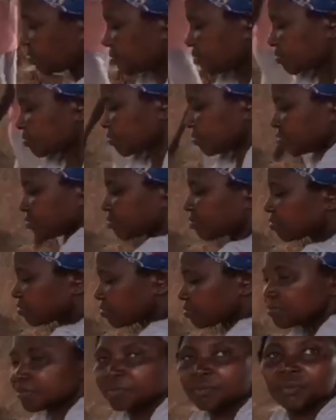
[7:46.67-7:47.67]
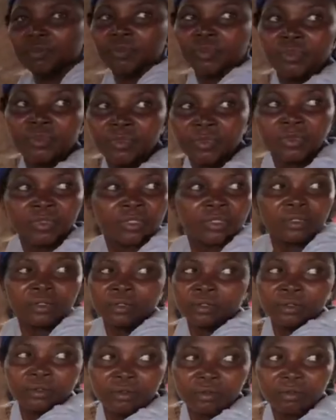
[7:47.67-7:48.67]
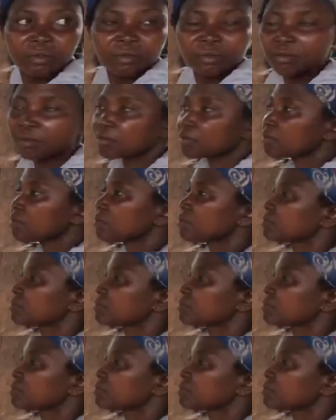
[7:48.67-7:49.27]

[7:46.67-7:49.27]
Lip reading: tough. From the farm